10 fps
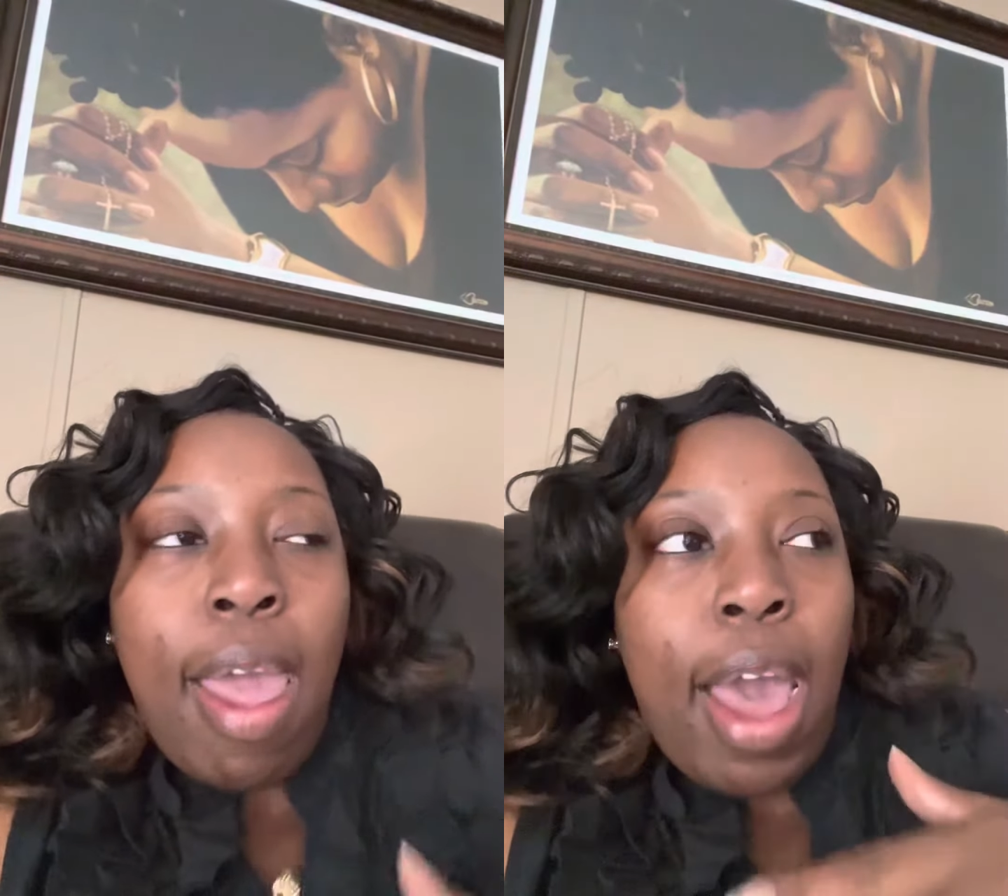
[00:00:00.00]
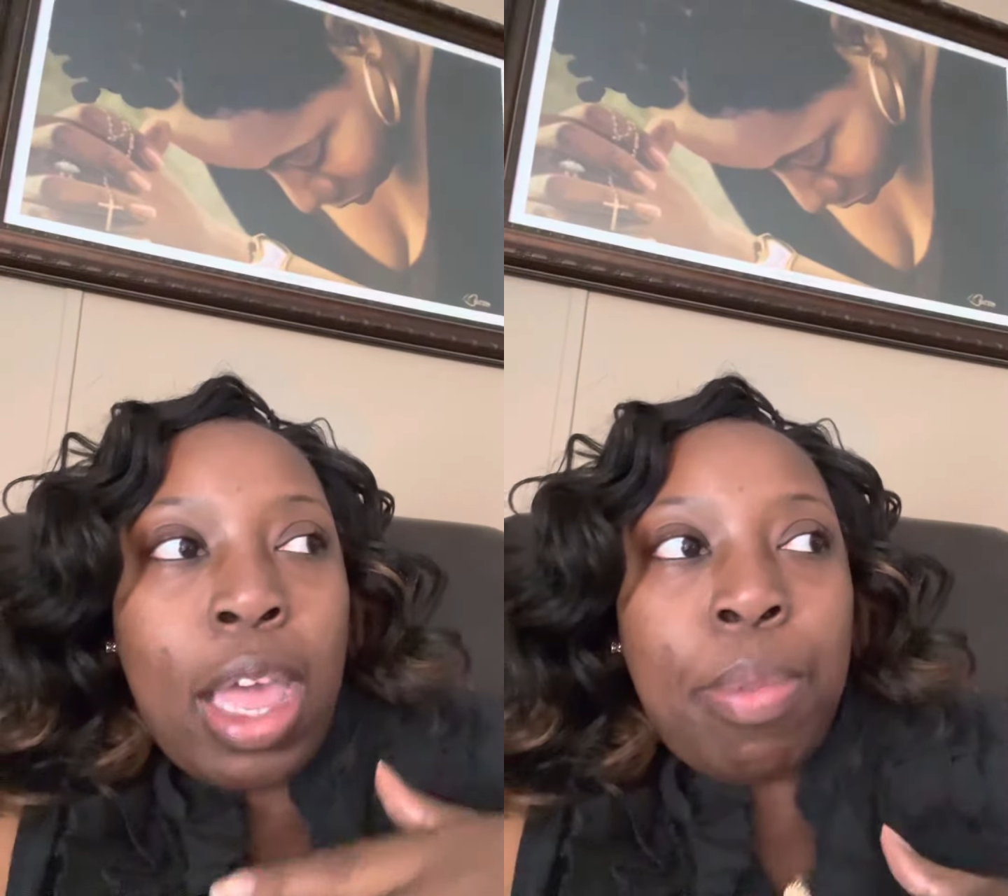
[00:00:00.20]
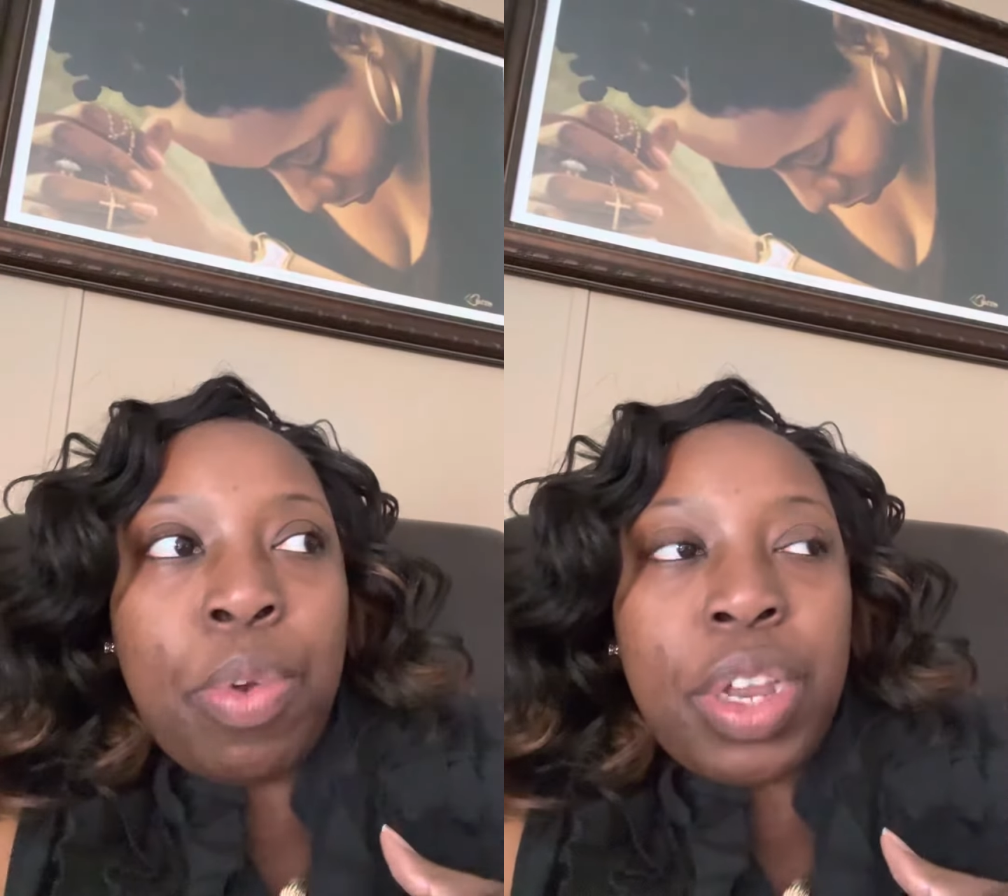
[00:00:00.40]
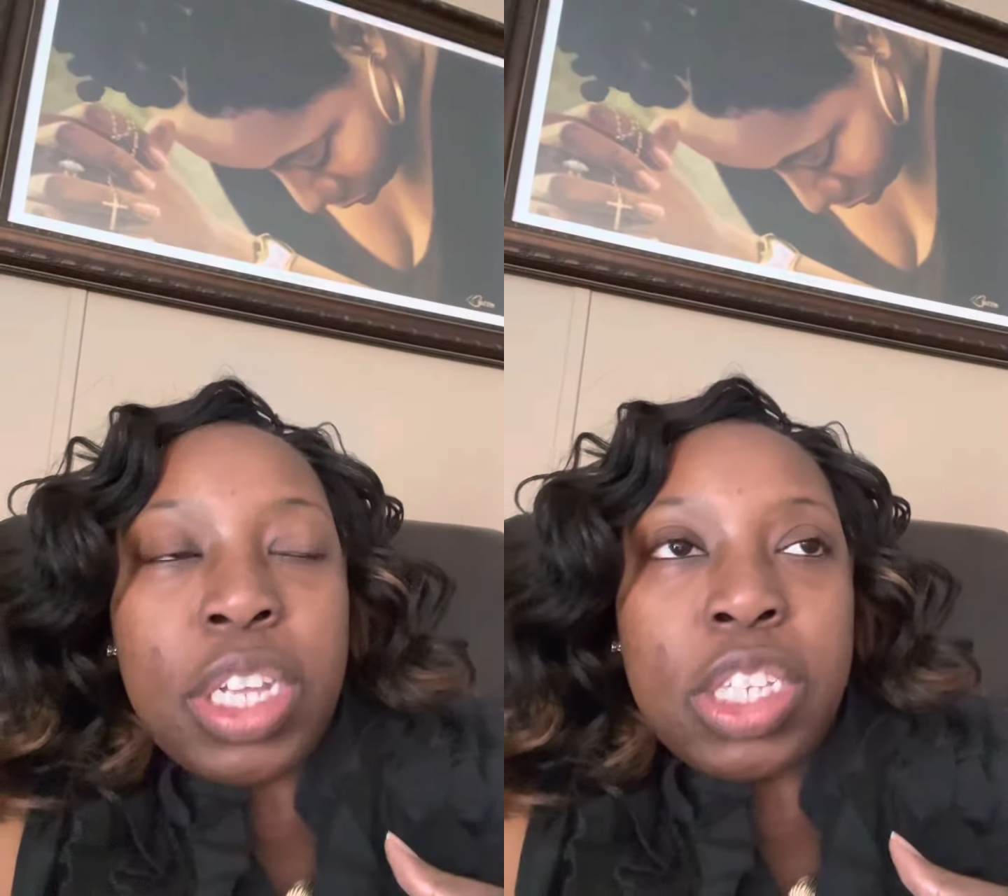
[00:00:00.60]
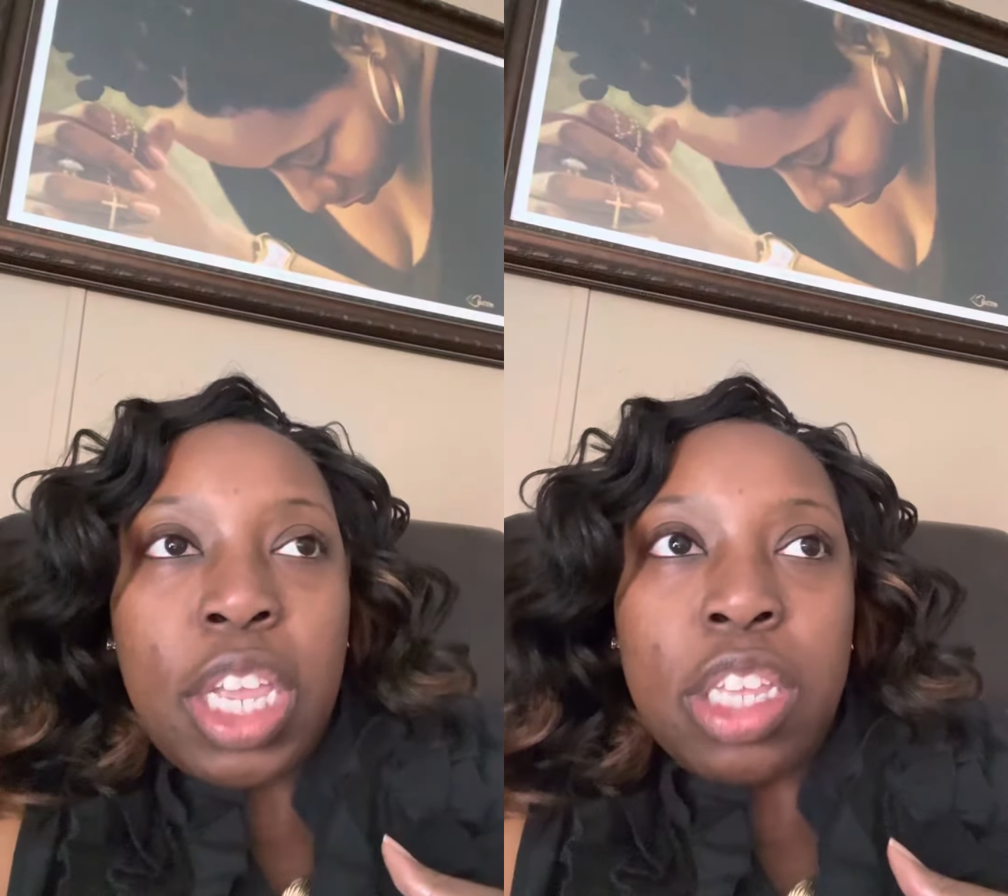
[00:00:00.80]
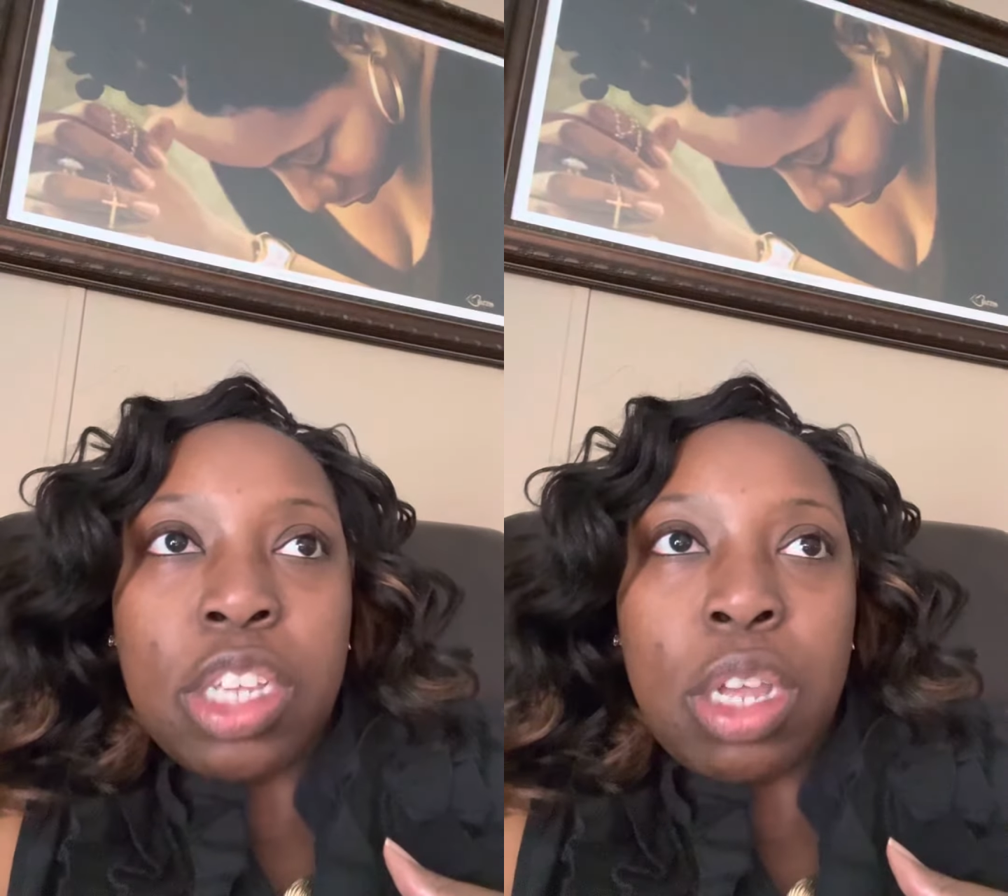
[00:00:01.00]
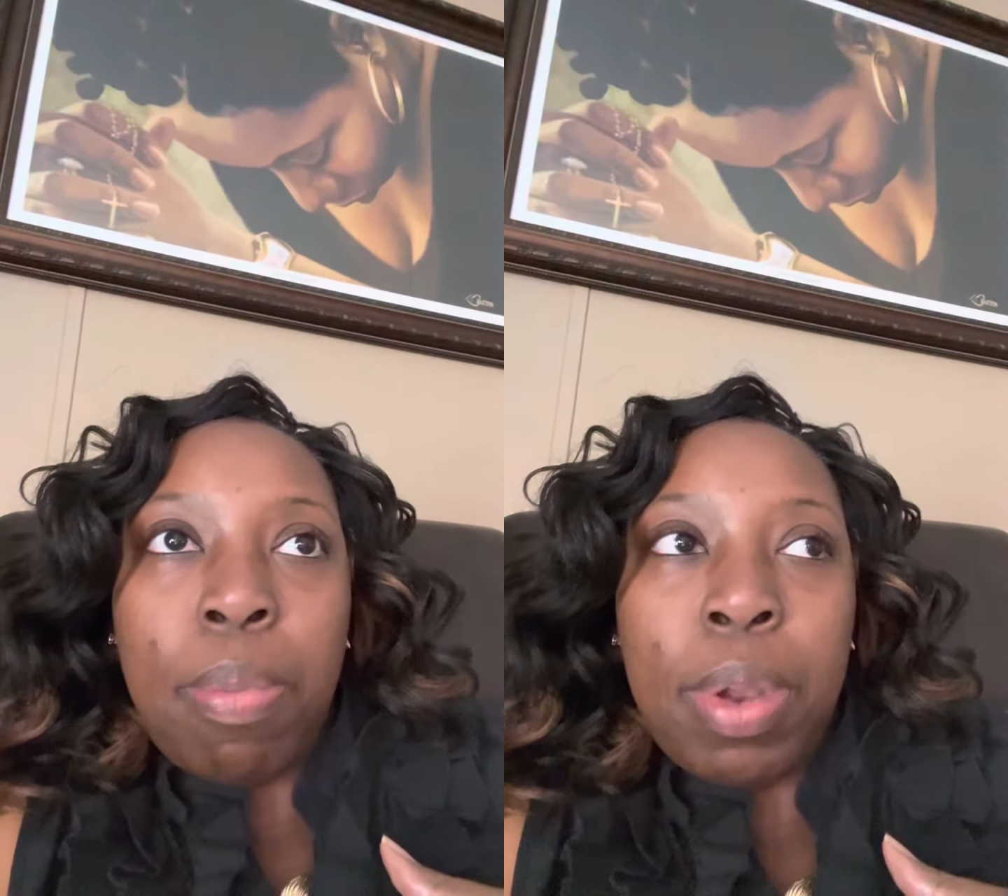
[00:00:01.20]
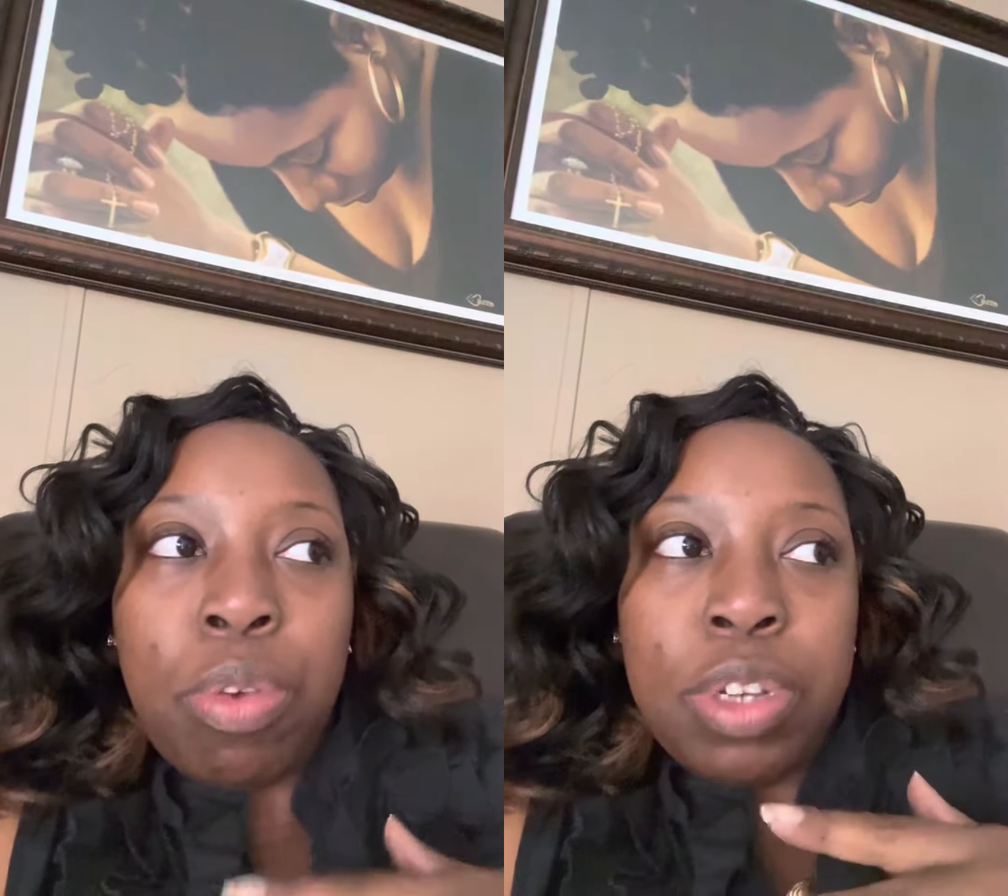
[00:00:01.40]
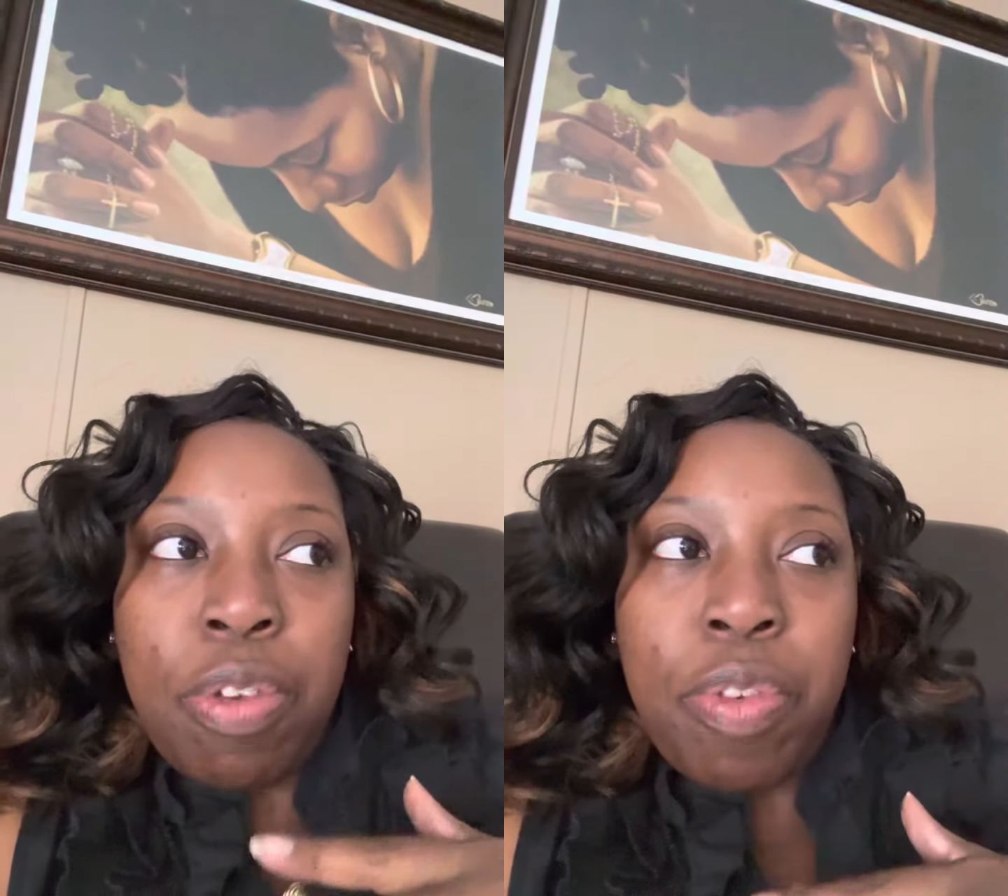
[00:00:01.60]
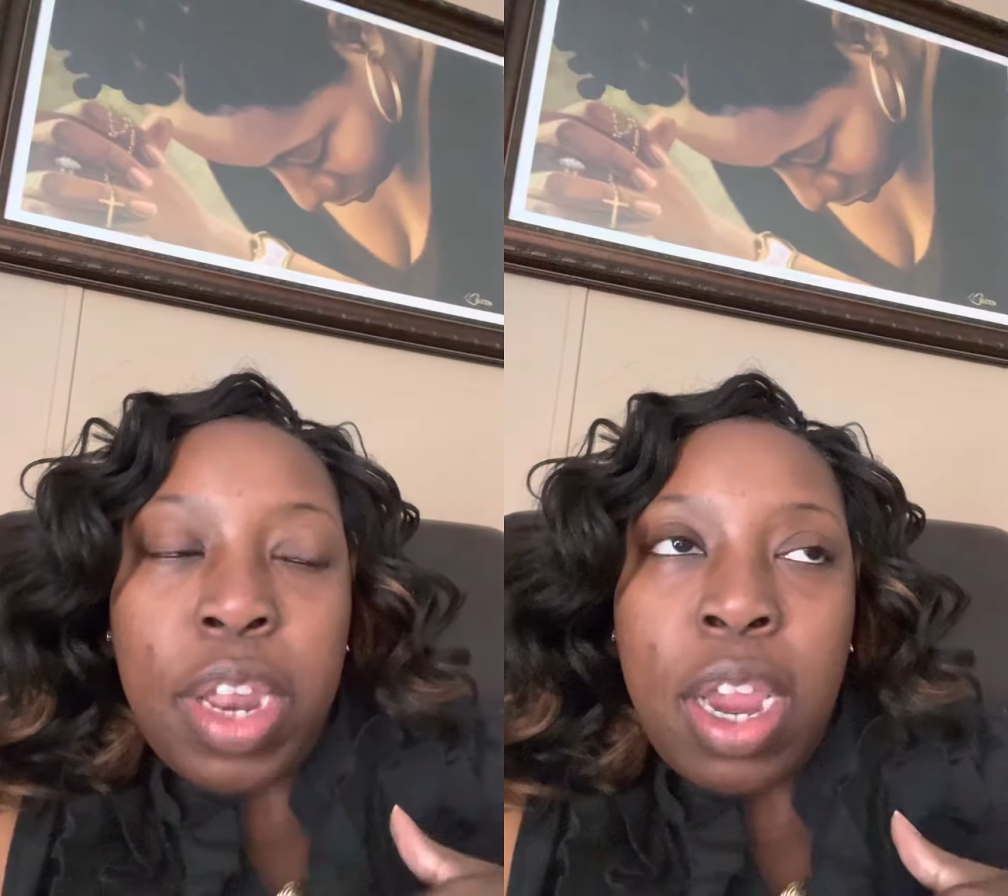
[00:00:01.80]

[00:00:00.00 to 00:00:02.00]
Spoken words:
I am going to continue to upload different